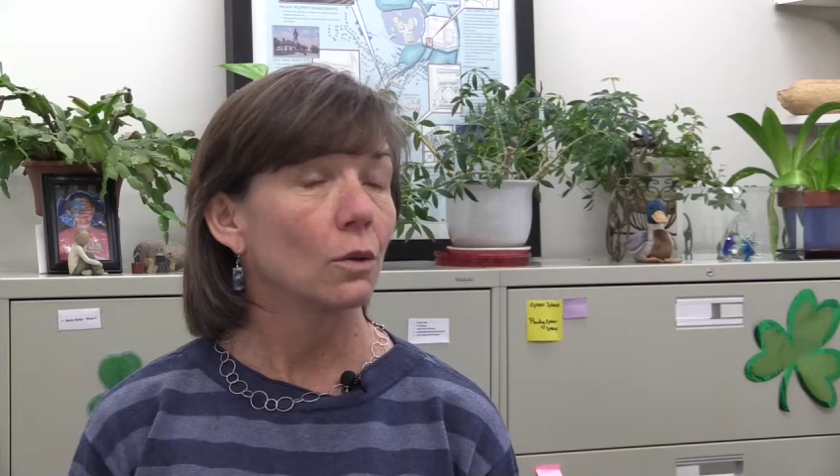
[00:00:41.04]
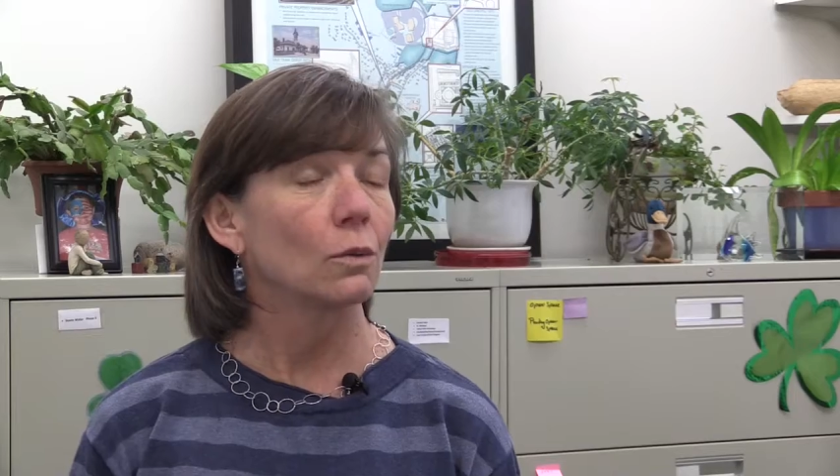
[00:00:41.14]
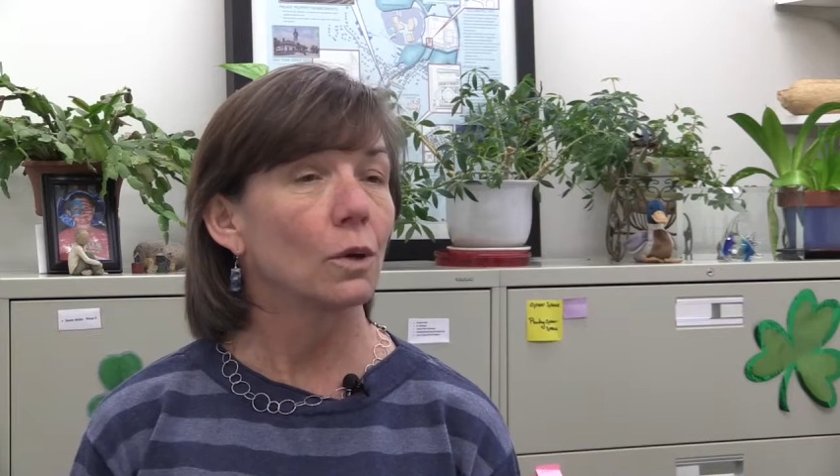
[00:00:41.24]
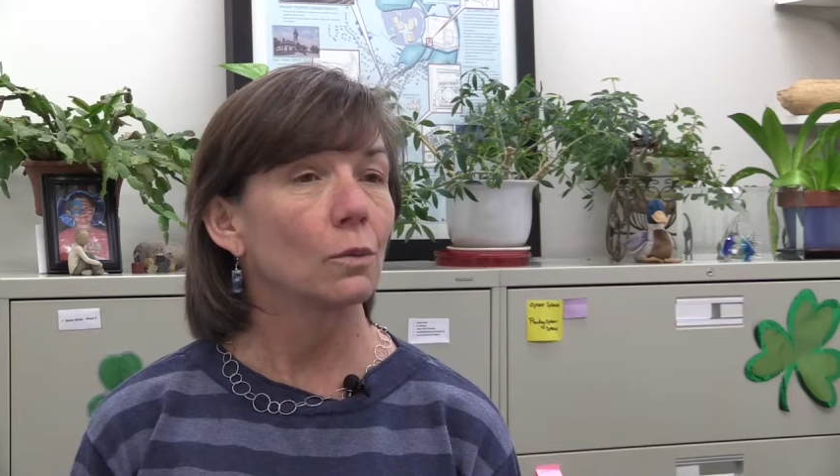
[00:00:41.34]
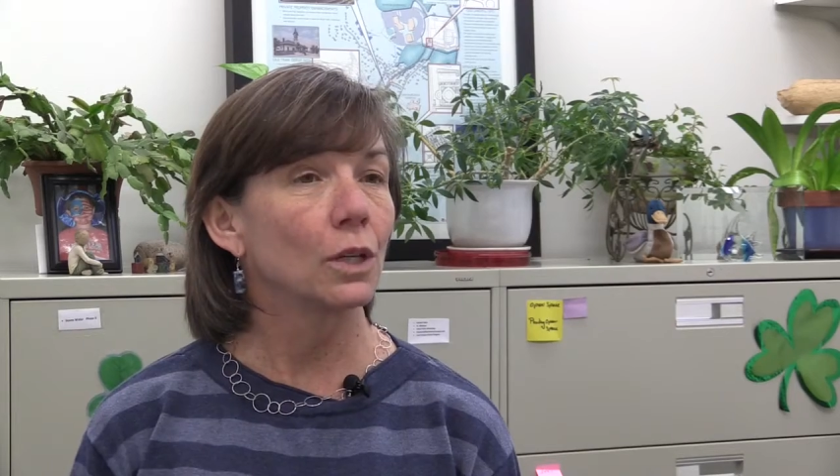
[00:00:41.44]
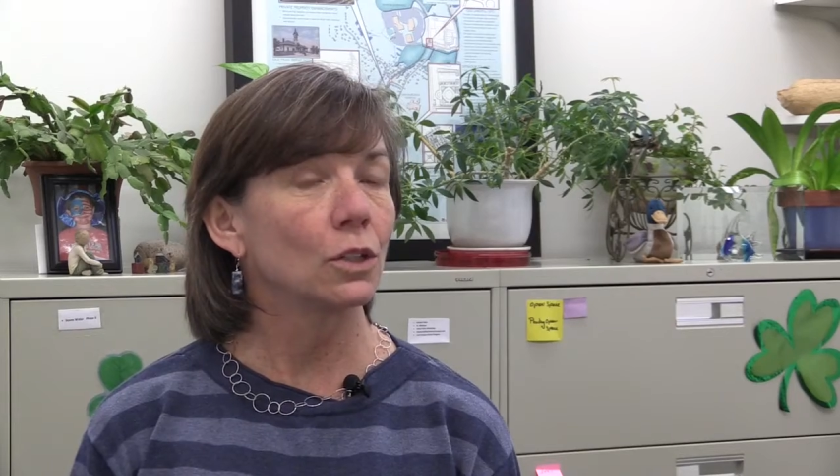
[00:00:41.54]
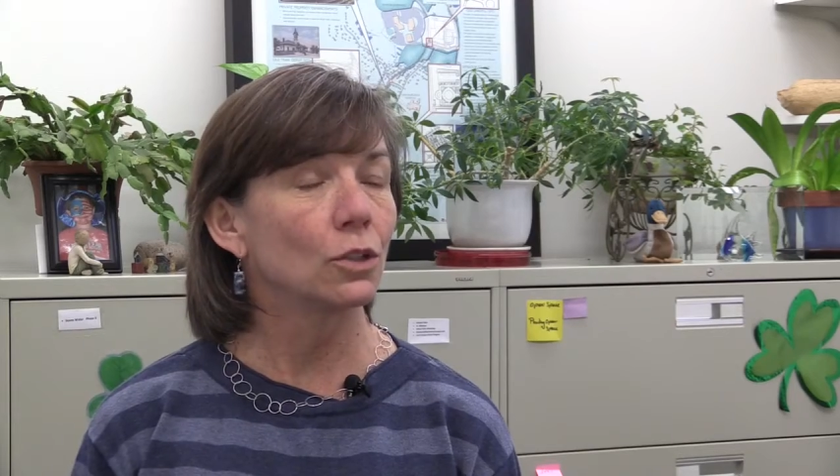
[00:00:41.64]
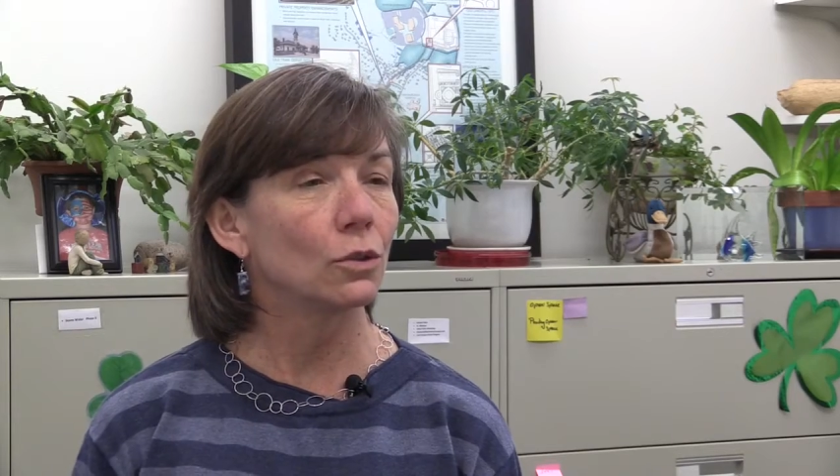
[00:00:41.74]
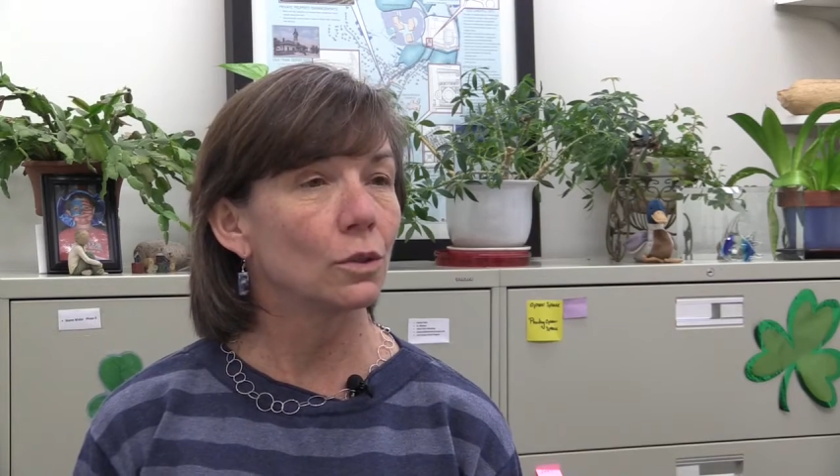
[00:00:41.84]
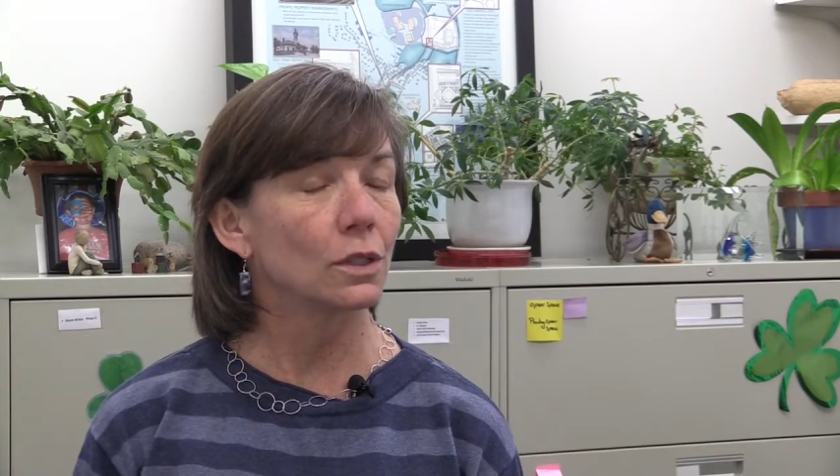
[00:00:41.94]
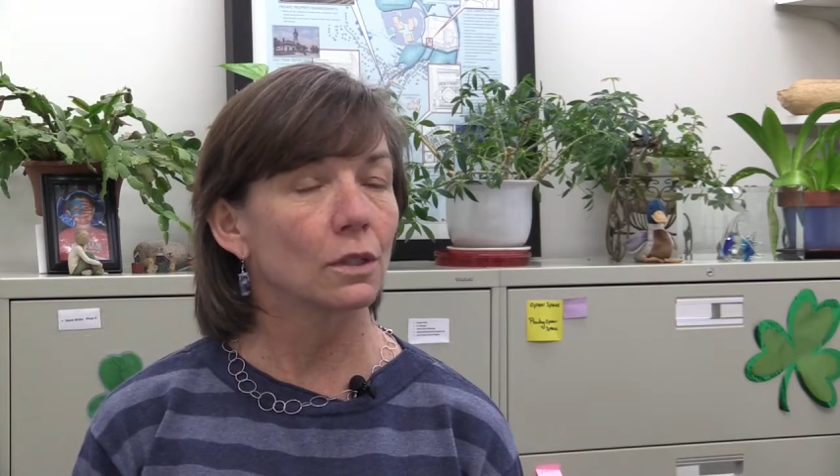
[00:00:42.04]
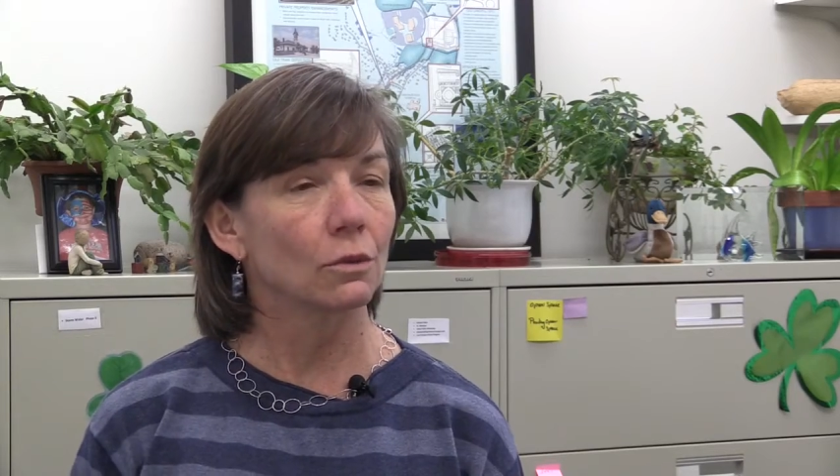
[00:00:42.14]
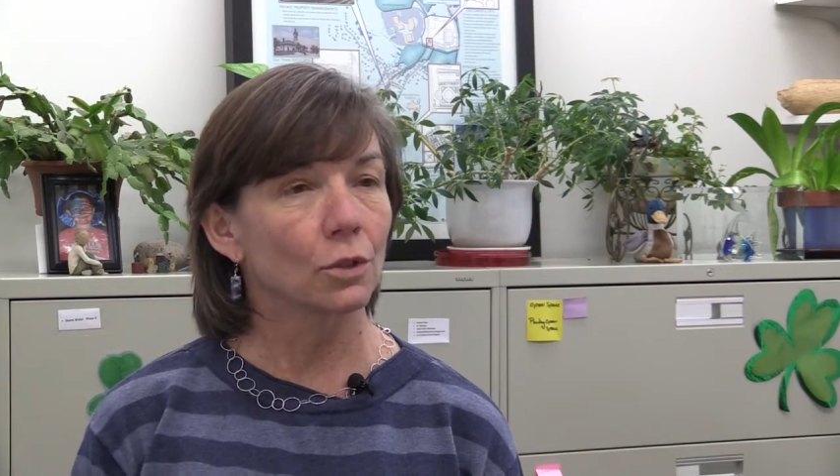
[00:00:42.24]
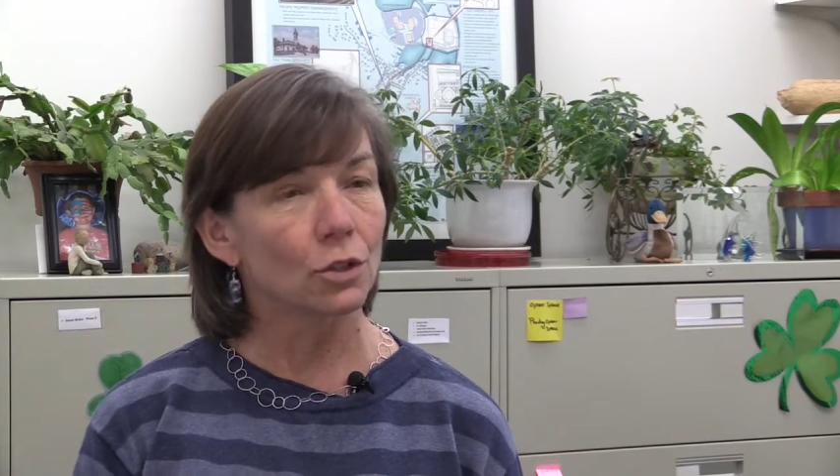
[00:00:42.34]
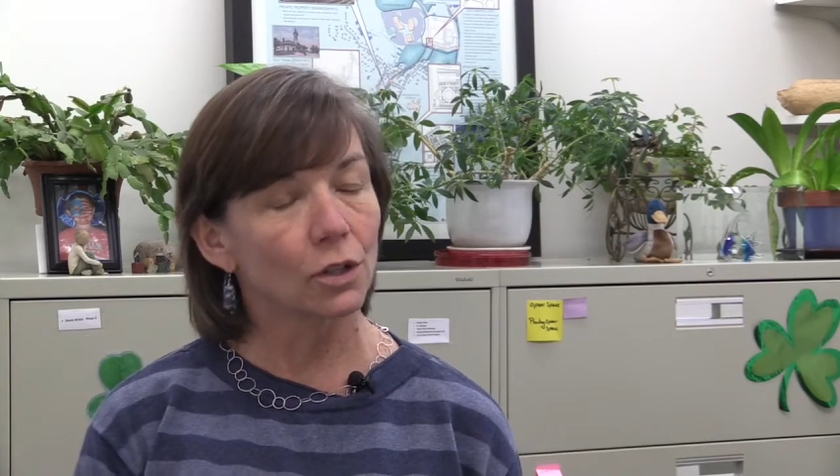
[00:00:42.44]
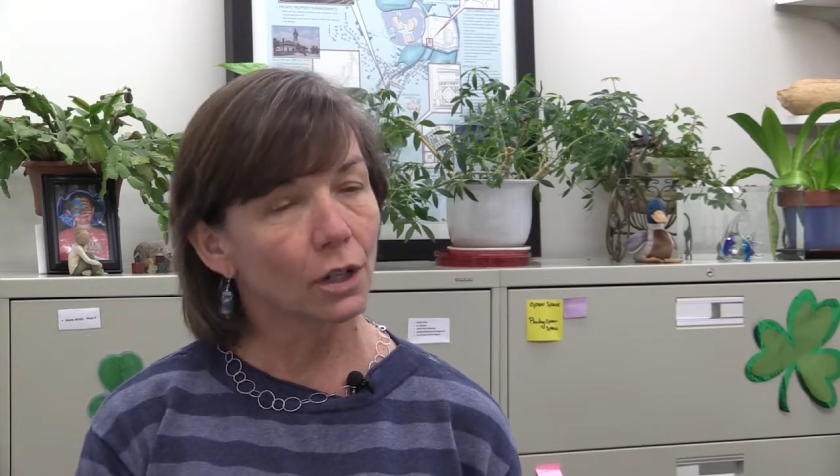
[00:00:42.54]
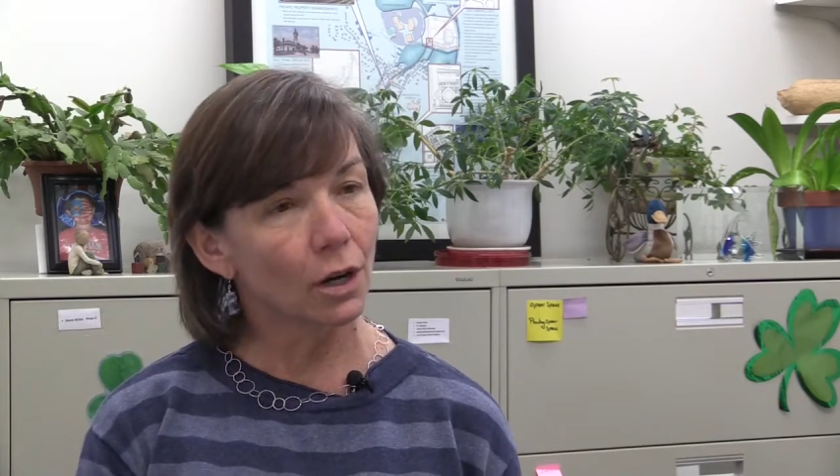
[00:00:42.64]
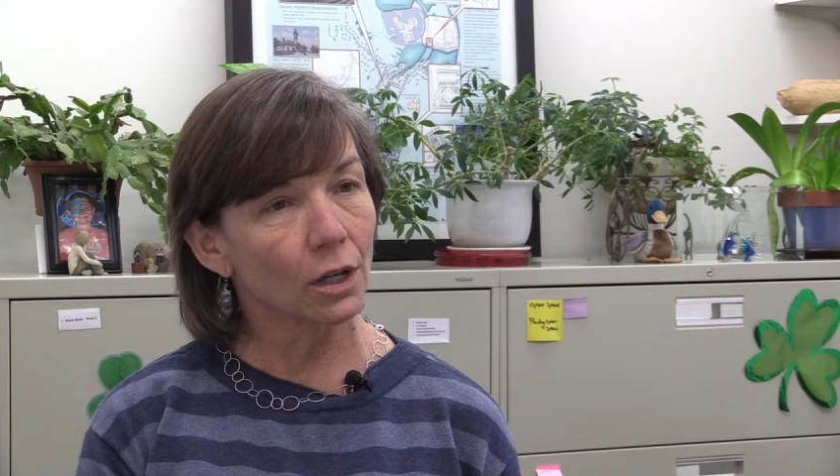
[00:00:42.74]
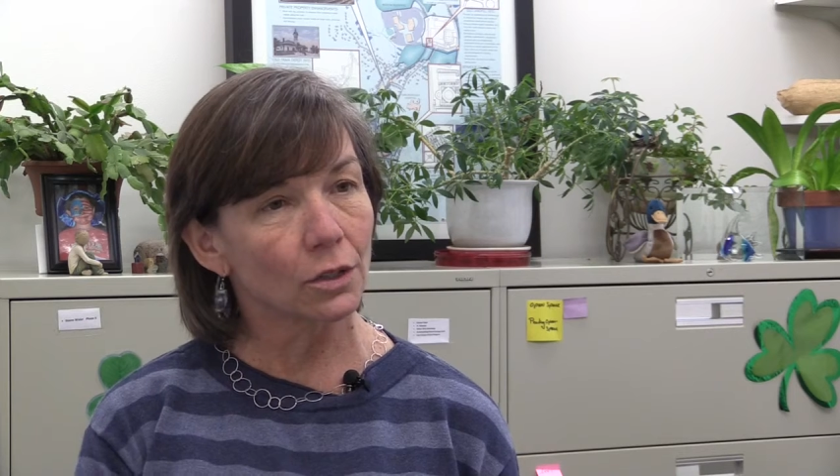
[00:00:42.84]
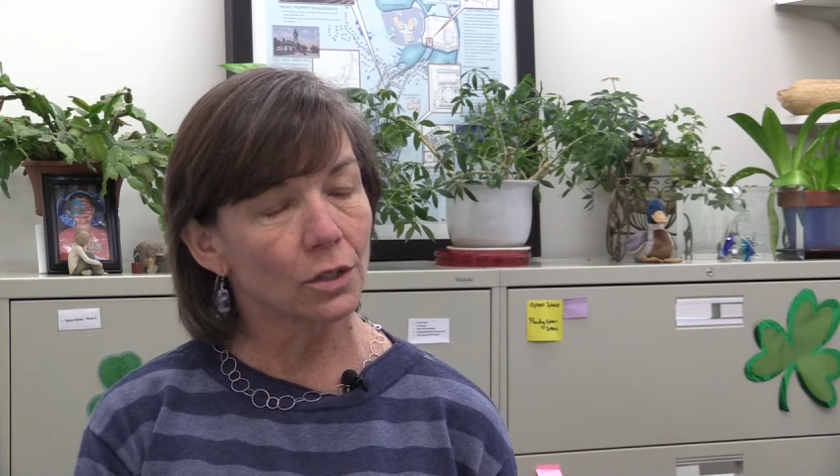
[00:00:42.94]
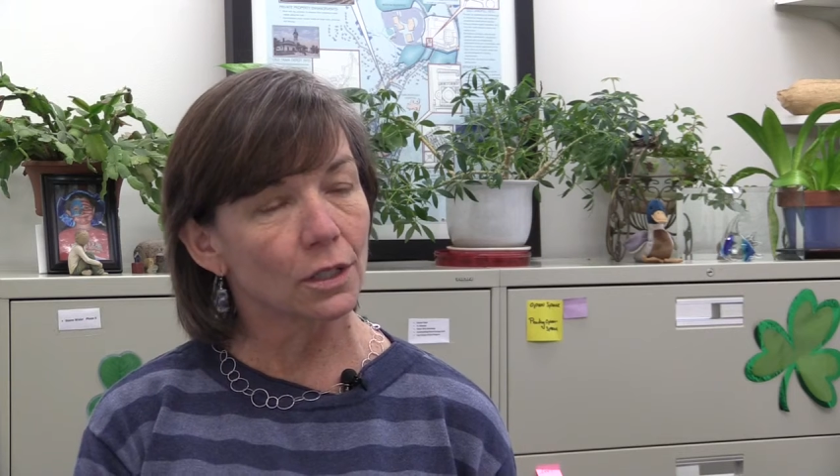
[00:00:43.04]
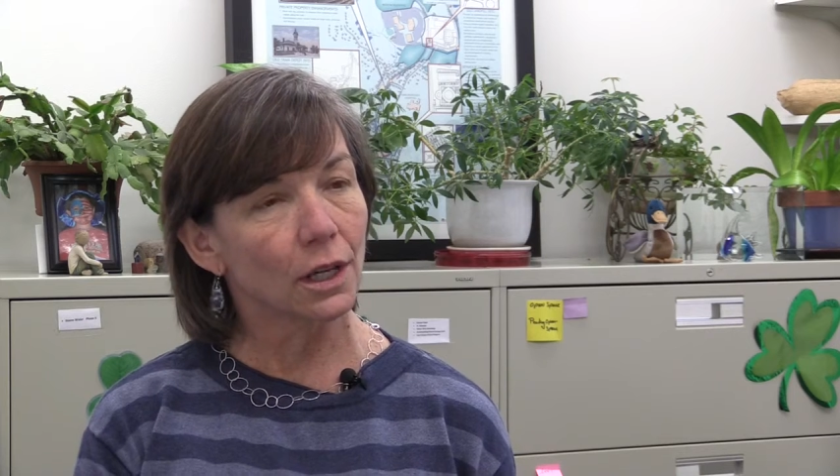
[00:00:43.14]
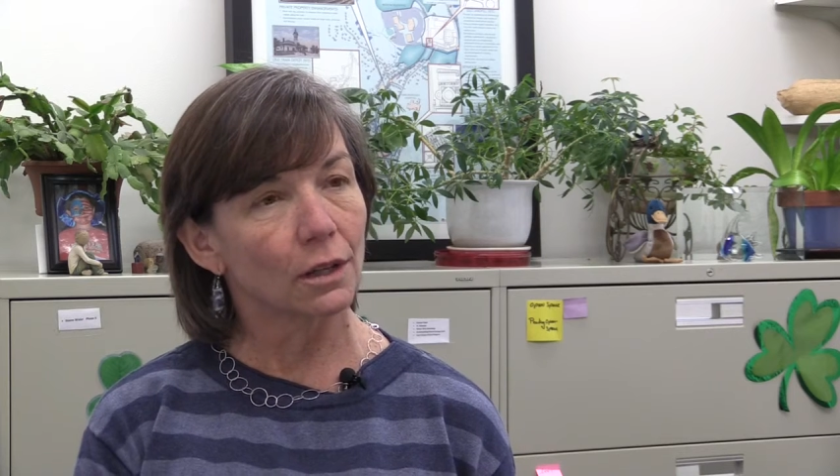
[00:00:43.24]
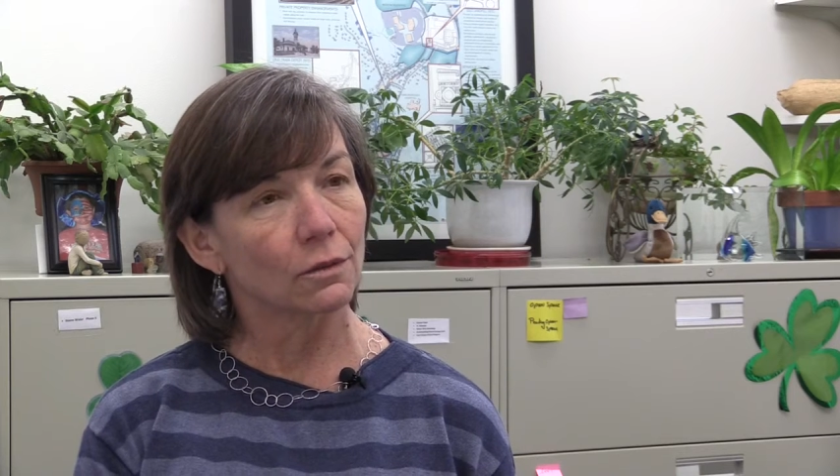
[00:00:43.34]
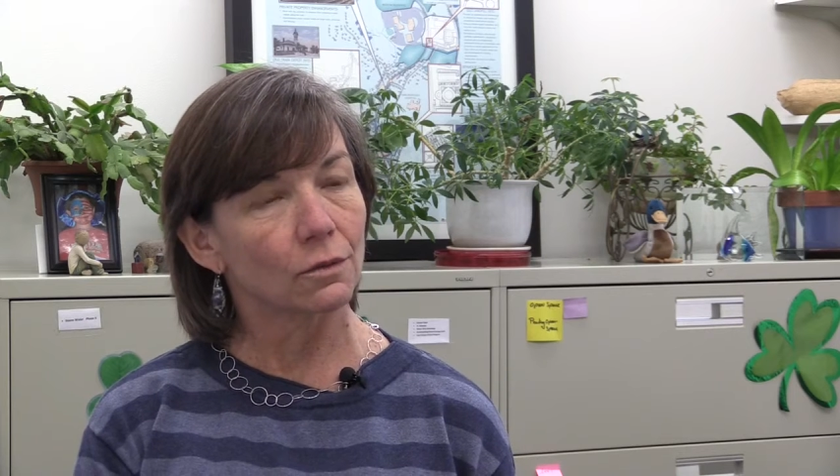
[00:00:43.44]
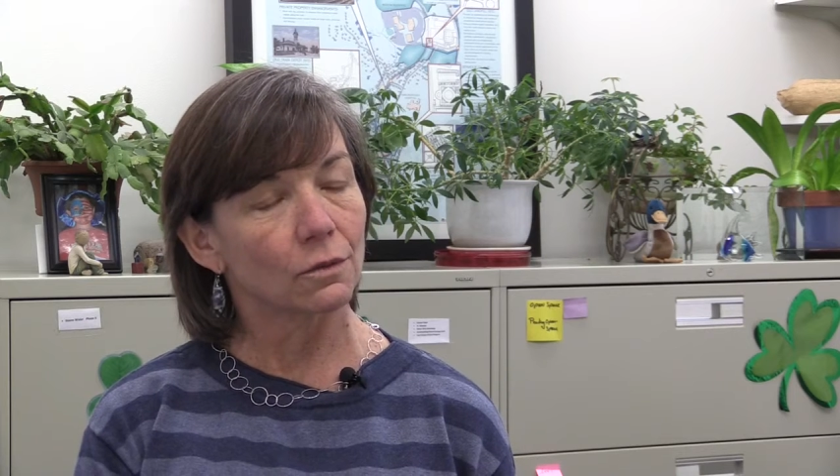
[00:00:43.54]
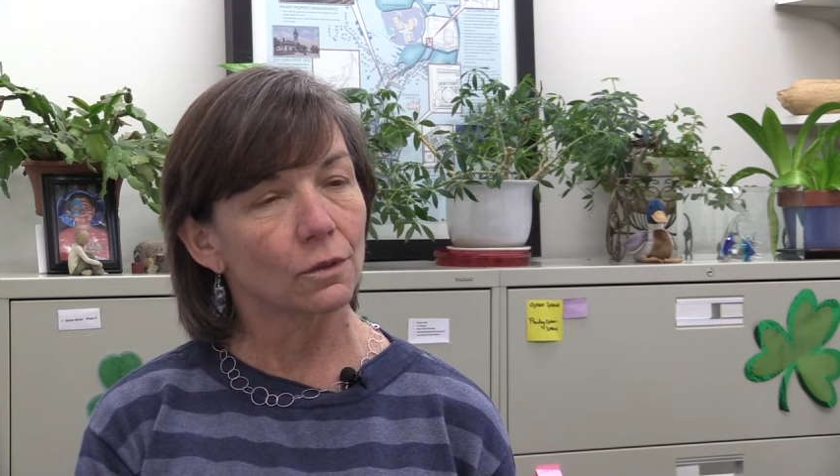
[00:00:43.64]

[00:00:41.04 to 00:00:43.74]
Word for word: What we do is the returning gardeners get